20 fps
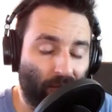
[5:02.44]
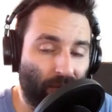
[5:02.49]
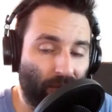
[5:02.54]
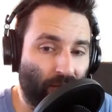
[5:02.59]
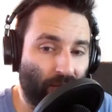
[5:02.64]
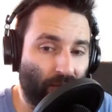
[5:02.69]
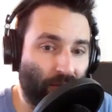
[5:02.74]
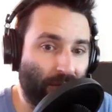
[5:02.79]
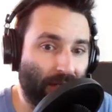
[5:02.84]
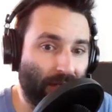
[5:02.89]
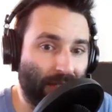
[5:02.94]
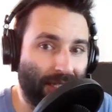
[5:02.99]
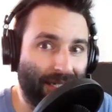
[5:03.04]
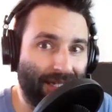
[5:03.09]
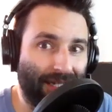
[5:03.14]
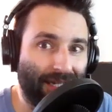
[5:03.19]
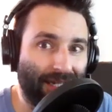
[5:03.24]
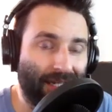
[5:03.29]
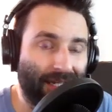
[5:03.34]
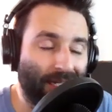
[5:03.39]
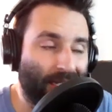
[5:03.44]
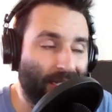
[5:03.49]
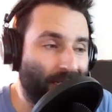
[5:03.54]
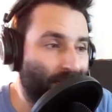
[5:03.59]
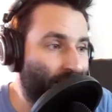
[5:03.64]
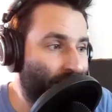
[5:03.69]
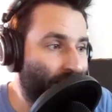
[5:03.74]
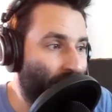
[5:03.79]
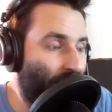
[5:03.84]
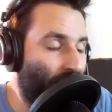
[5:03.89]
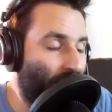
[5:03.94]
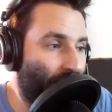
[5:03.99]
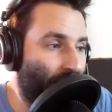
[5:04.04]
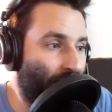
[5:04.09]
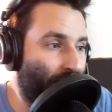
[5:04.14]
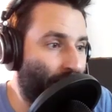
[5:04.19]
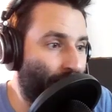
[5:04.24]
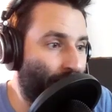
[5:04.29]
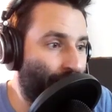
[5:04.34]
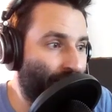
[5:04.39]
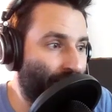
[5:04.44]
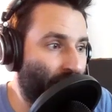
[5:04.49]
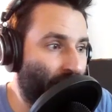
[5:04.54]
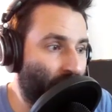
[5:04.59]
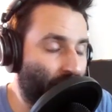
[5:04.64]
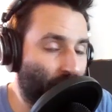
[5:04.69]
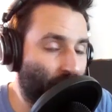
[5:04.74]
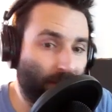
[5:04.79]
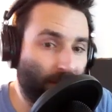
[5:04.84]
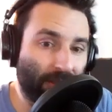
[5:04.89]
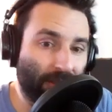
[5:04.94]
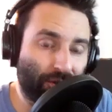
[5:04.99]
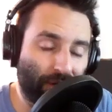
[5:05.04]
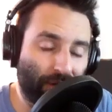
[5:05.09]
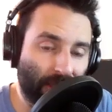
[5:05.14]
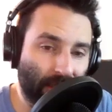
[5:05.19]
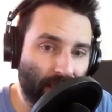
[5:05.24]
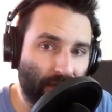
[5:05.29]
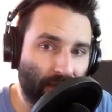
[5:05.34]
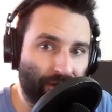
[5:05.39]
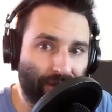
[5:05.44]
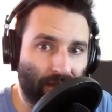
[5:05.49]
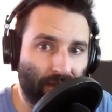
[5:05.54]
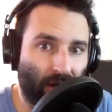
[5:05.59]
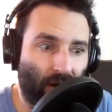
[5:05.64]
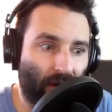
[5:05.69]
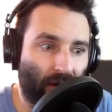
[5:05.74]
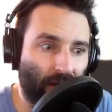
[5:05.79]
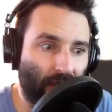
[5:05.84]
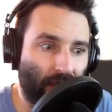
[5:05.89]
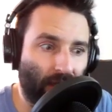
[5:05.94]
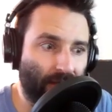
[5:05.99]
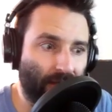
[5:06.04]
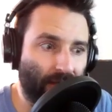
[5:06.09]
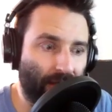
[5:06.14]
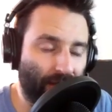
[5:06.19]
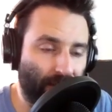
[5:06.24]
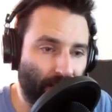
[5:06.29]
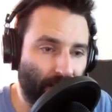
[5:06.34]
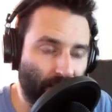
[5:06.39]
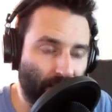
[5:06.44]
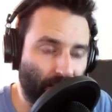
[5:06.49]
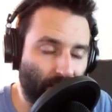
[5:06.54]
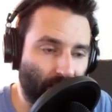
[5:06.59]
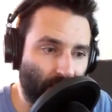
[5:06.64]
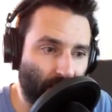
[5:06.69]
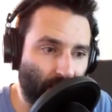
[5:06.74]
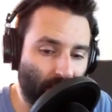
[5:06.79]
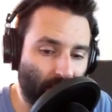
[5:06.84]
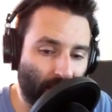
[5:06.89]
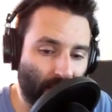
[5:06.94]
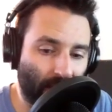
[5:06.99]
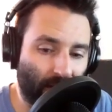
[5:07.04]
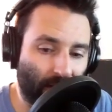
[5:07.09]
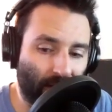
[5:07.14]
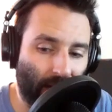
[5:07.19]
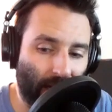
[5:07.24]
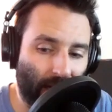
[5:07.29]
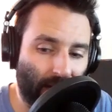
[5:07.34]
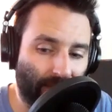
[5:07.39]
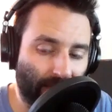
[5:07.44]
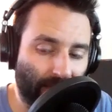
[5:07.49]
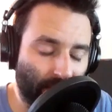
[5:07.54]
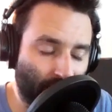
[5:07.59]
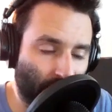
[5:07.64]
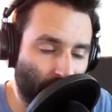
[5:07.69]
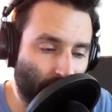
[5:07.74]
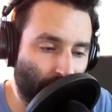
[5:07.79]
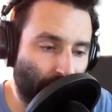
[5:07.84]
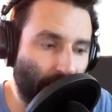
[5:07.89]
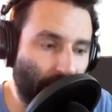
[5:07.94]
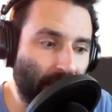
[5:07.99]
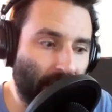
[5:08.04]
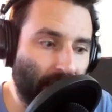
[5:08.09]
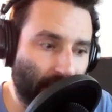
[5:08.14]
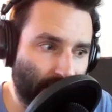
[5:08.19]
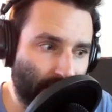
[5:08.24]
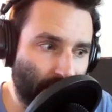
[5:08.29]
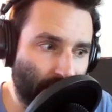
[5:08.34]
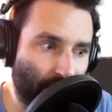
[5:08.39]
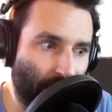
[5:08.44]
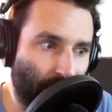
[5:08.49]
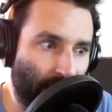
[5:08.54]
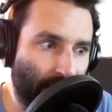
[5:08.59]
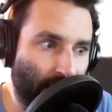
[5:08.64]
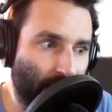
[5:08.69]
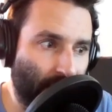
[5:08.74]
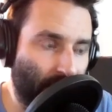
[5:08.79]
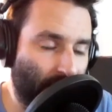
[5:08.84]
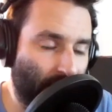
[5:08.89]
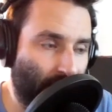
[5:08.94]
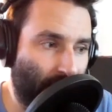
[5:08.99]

We really so we transitioned Arlo to, you know, kind of his own big kid's bed,